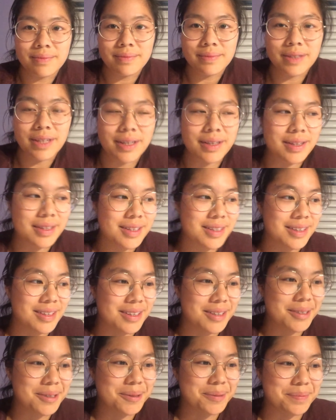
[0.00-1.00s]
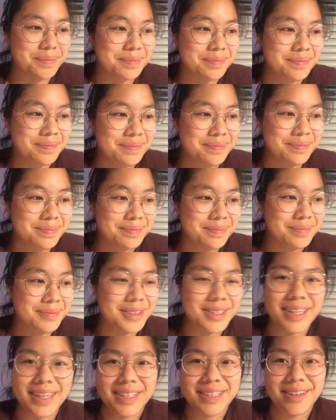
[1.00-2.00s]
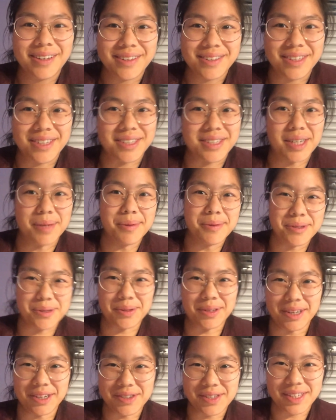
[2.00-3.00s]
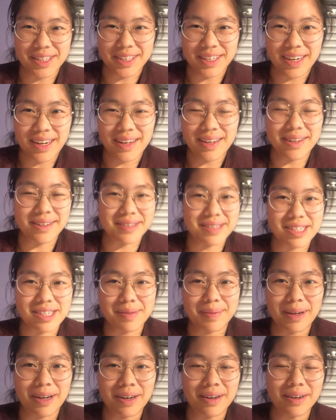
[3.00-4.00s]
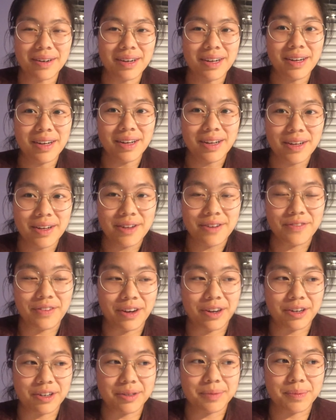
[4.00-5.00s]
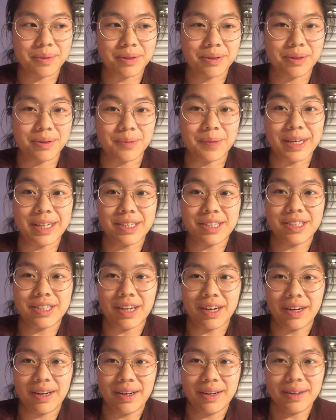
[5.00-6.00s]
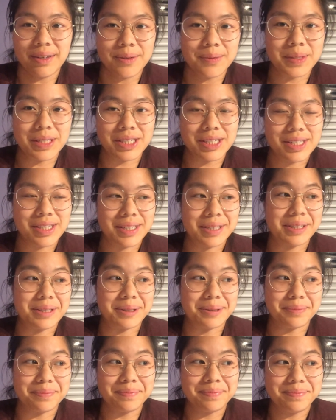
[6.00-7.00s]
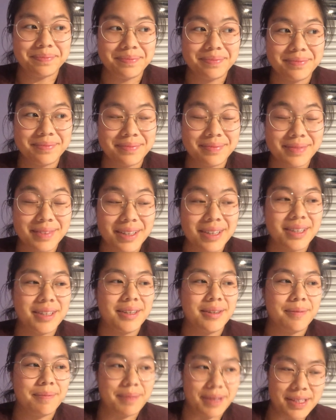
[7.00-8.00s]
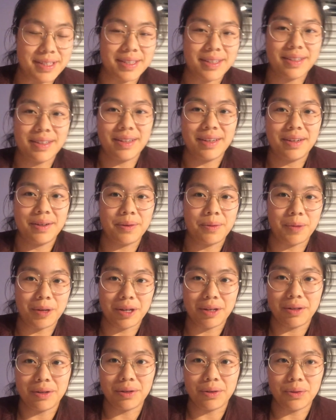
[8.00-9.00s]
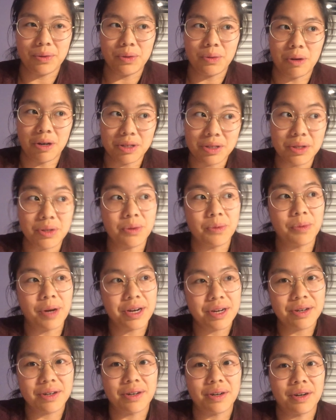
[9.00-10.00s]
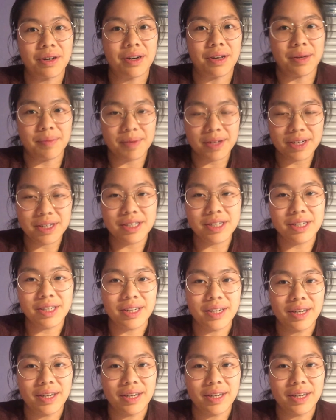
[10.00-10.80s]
Yeah, the tech talk / demo was really interesting today. It was about variable rate shading, which basically when you want to render an image,